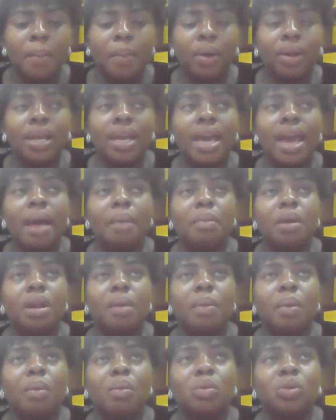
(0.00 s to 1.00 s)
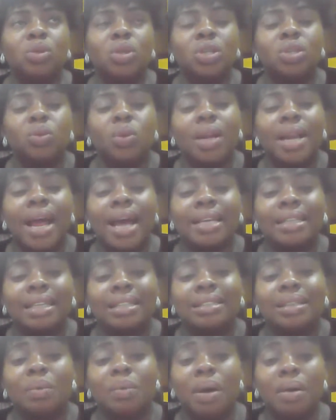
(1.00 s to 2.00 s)
But here many people will just relax
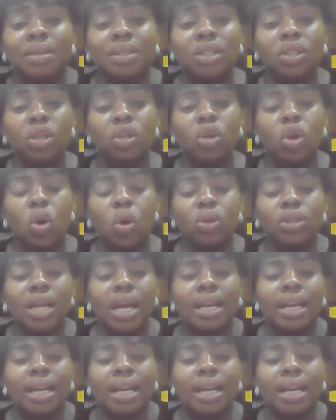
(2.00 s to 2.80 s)
and say, well, it's not court.